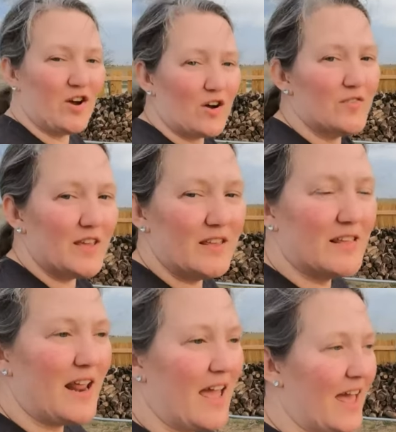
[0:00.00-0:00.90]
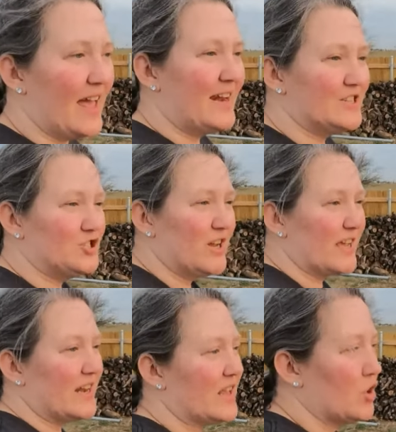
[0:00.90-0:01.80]
an RV that had a
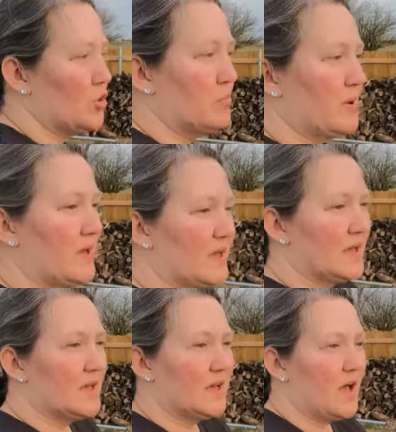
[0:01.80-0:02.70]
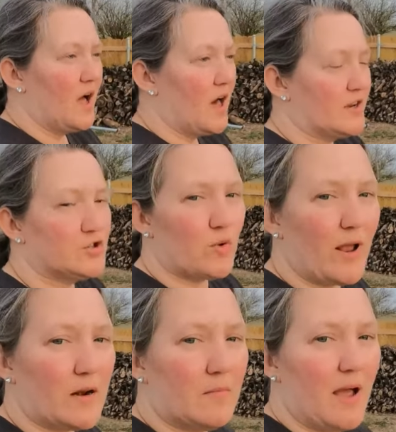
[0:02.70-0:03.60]
chicken coop on a
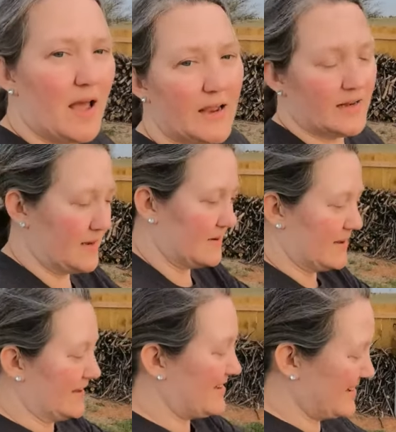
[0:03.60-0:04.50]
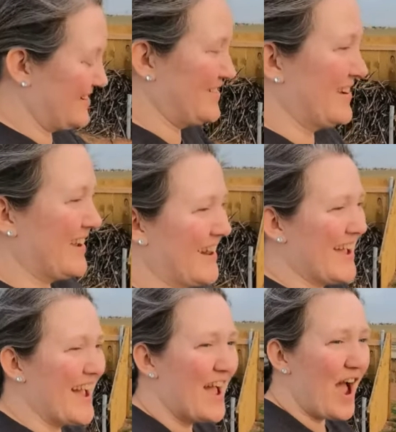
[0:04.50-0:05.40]
trailer behind it.
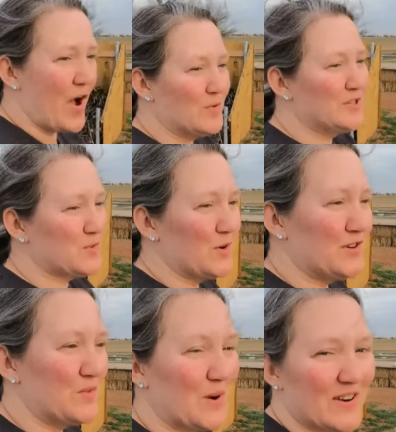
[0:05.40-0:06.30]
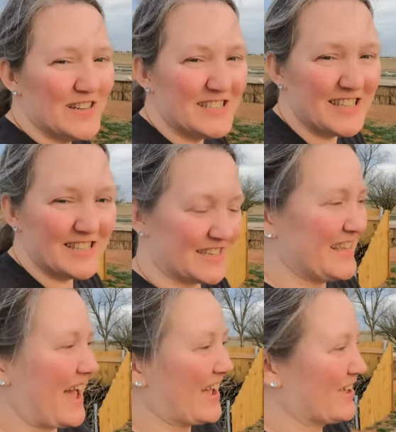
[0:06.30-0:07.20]
I was wondering, where is
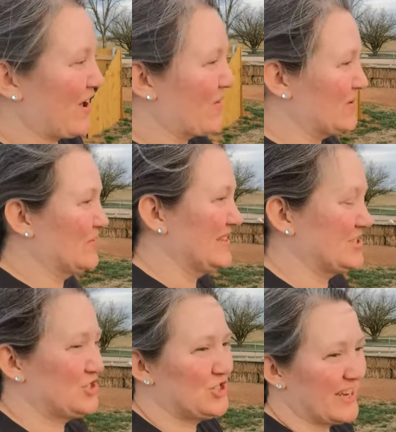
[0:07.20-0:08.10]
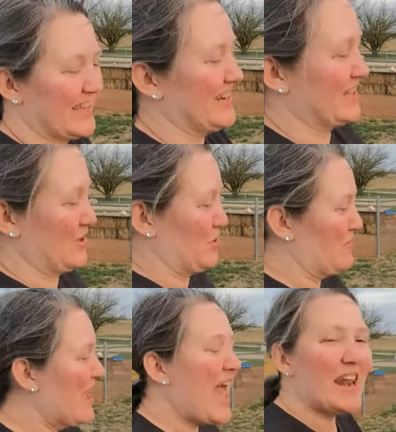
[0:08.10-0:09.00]
this guy going with his chicken
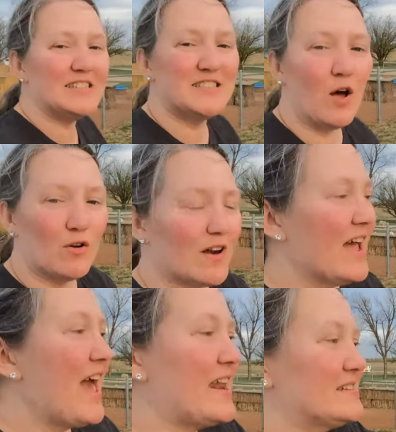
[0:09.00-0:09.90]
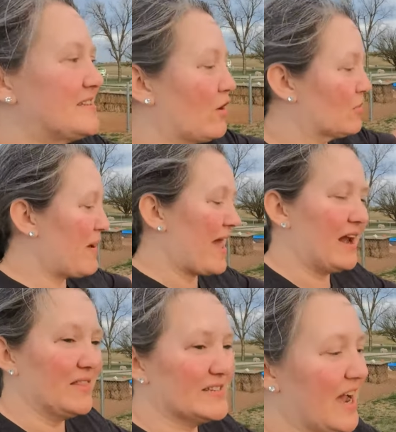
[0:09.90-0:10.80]
coop? Had a solar
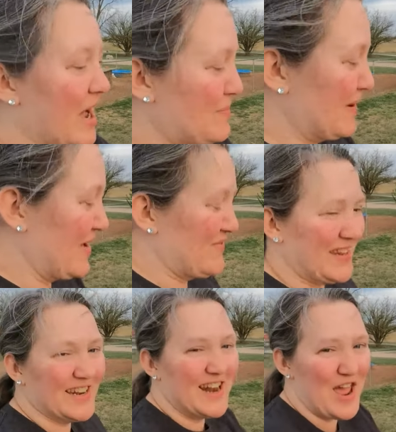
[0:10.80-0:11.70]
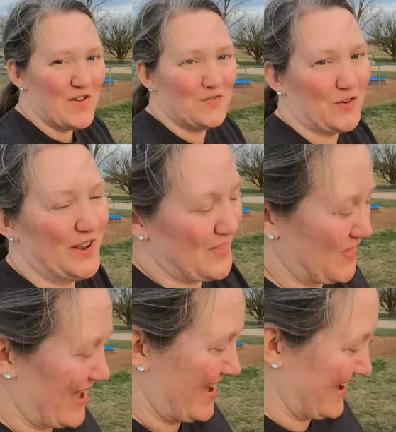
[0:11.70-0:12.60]
panel on the top of it and
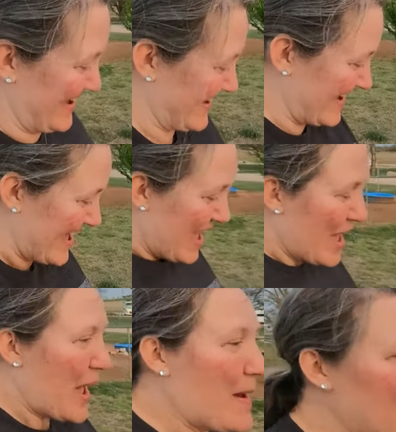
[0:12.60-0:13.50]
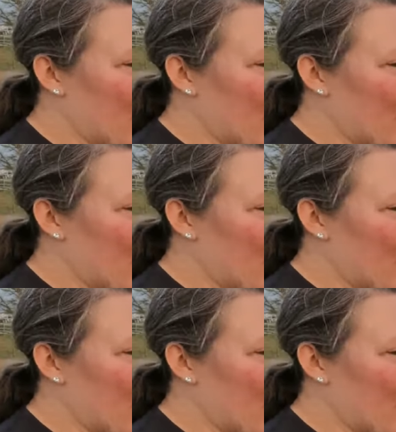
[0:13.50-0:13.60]
everything. I'm